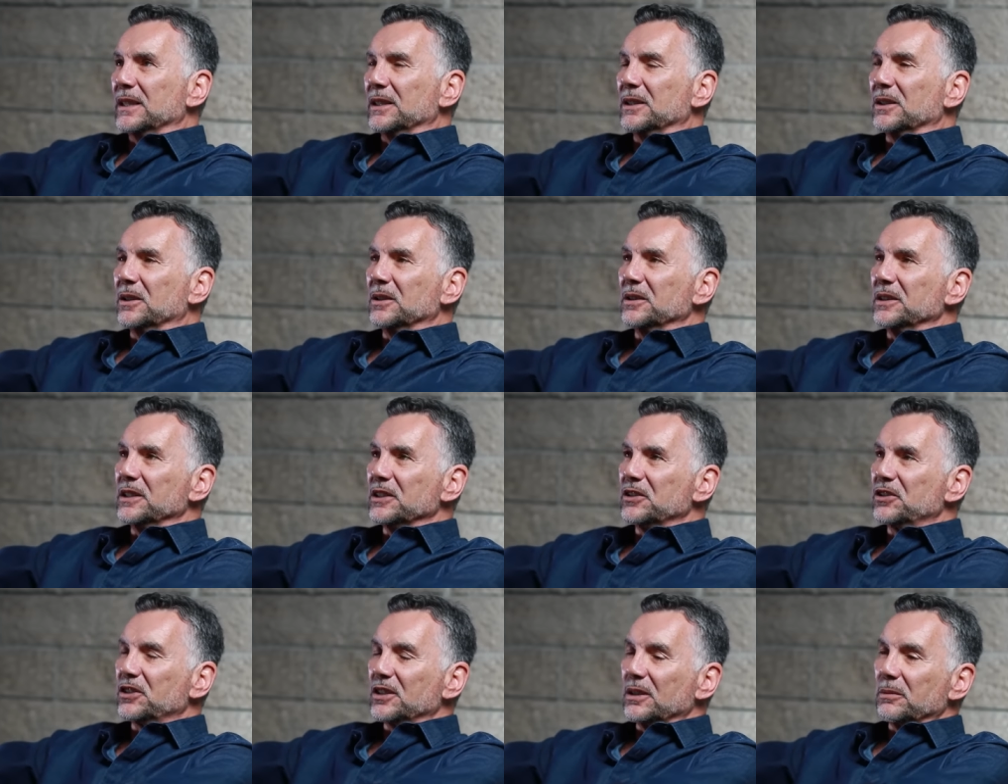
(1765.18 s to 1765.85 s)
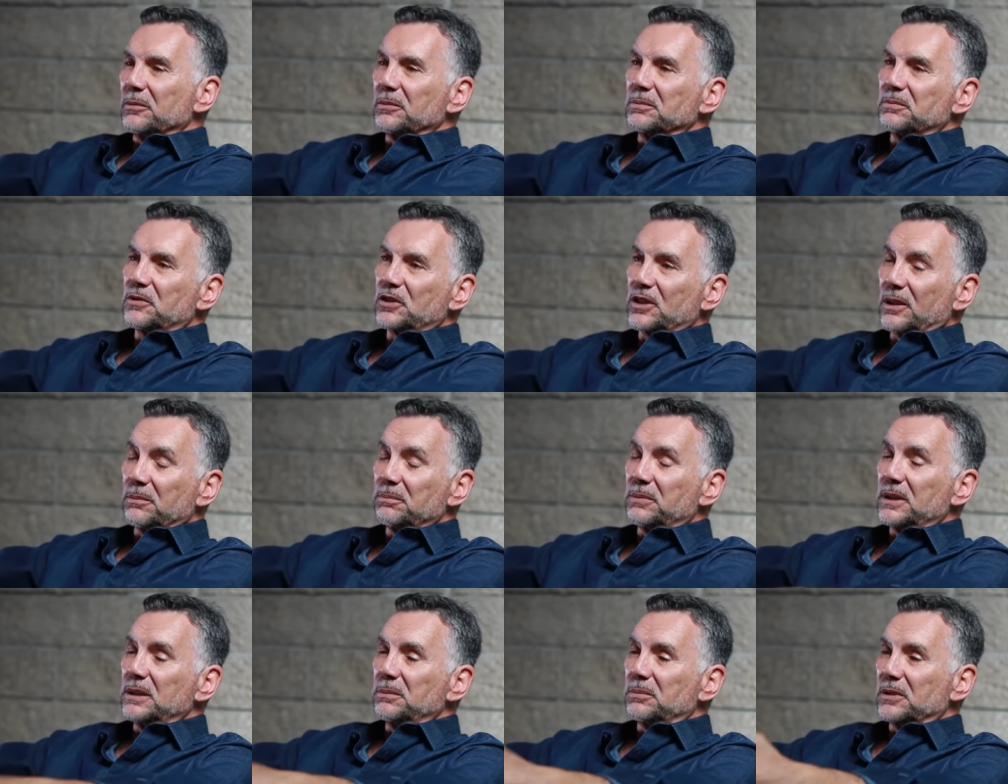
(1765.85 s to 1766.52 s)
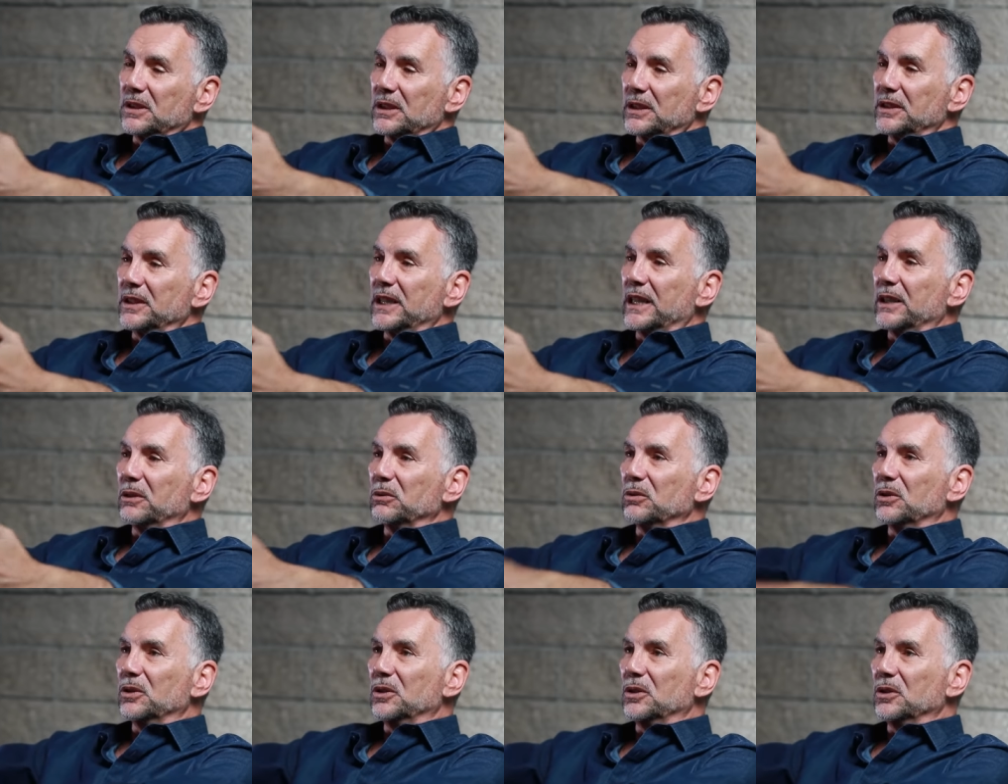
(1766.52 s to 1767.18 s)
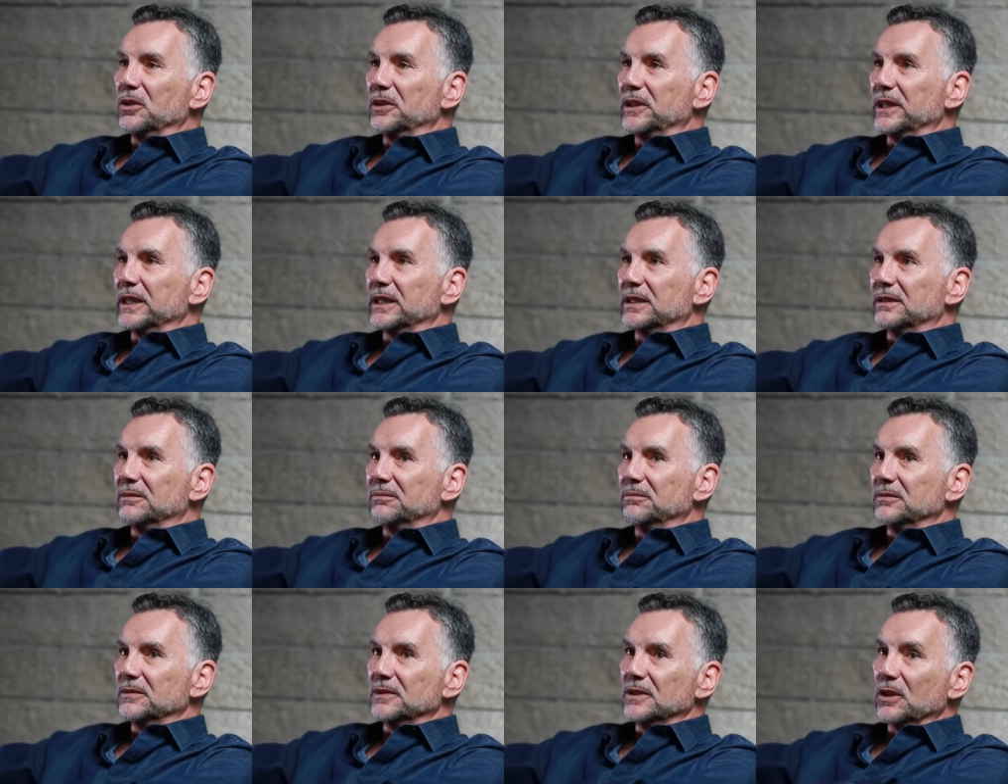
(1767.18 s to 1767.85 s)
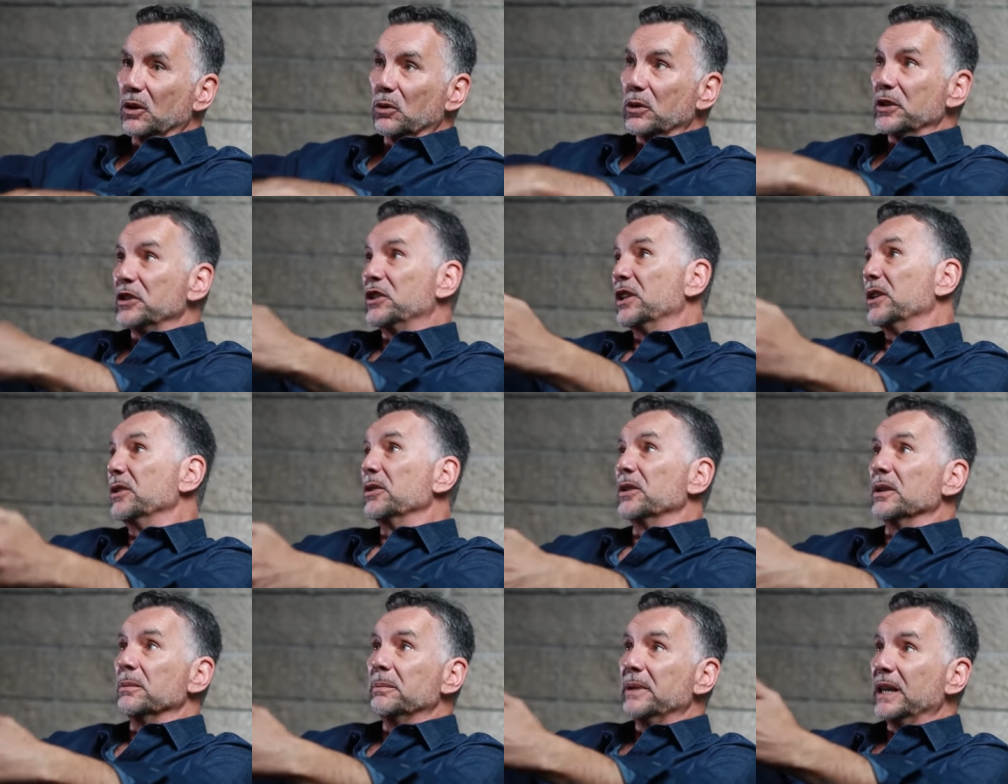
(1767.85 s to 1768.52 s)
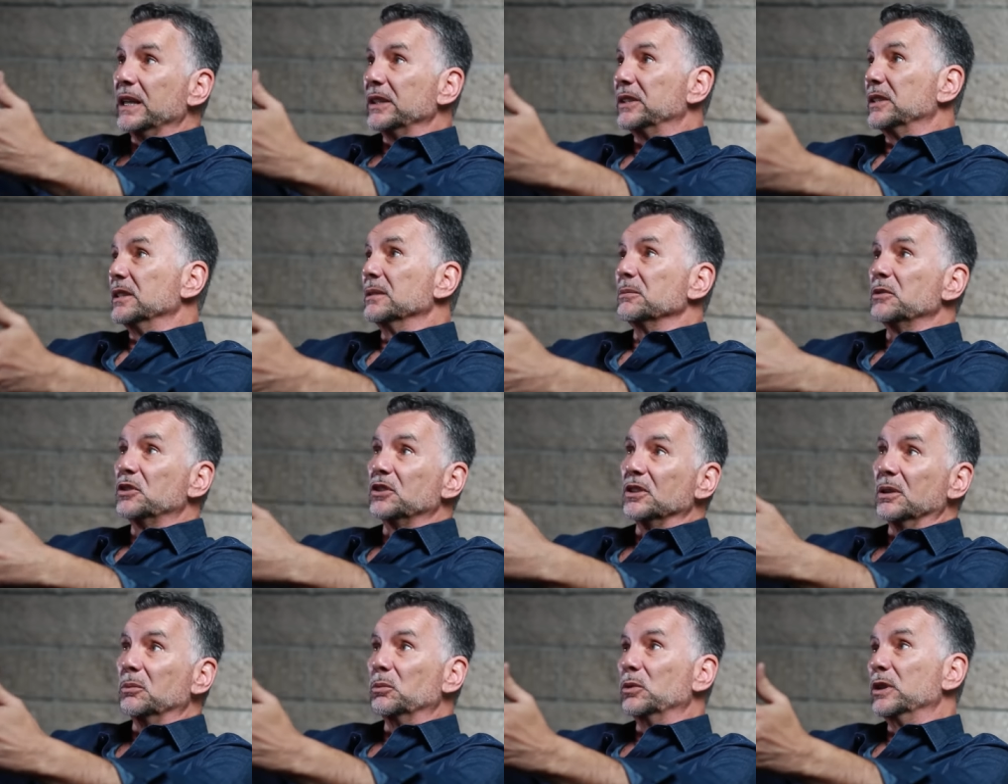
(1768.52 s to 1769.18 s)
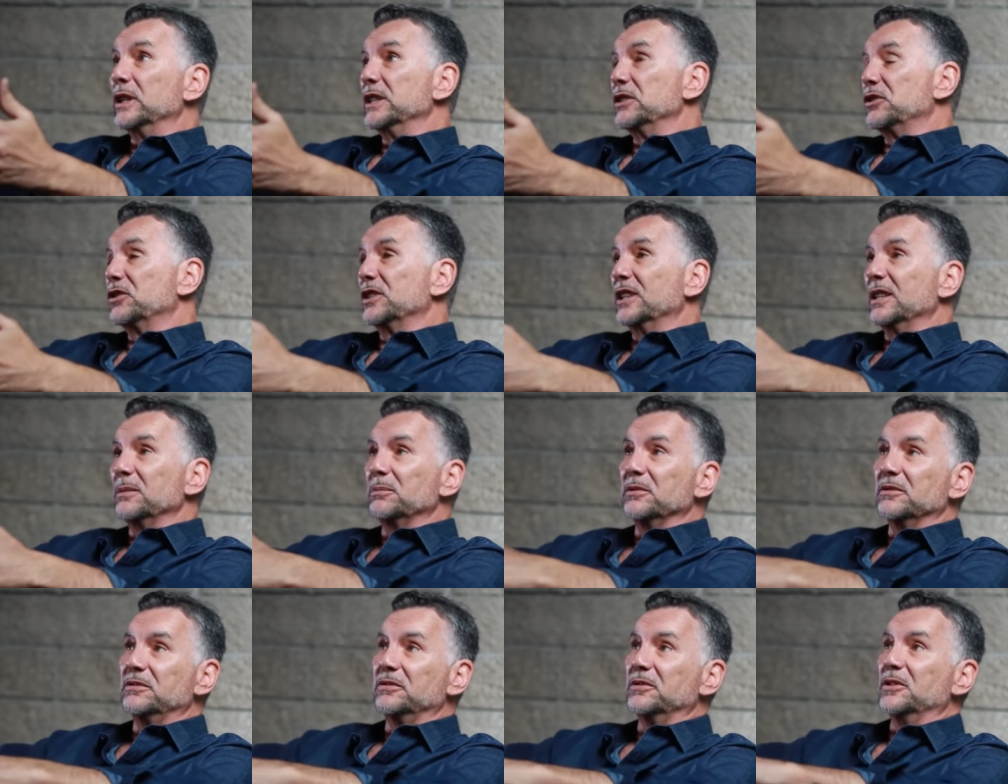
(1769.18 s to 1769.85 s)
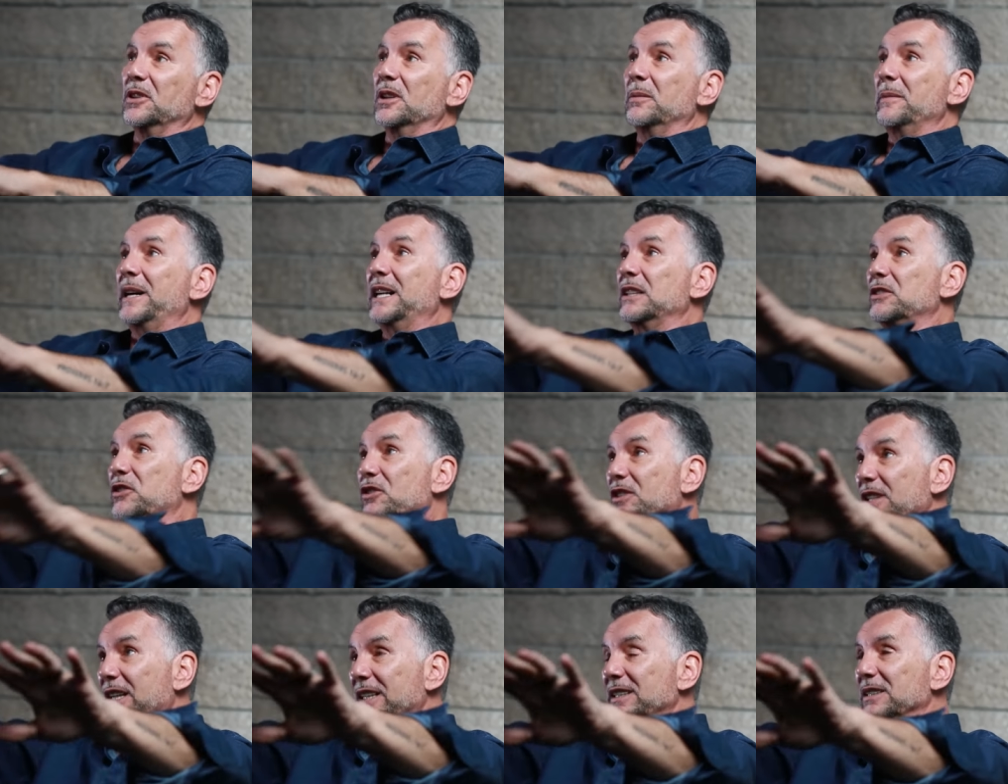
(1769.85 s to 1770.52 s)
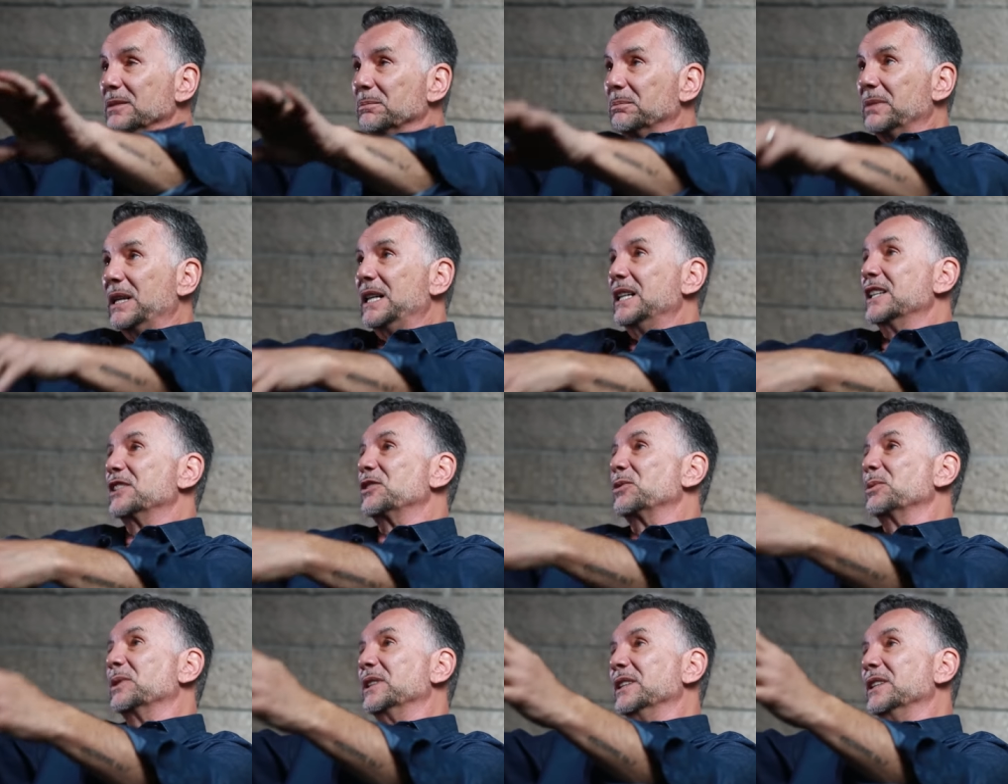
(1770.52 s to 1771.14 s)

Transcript: You know, and there's mm-hmm. some some people in that role that you're always hearing about them some way, shape, or form, outside the box,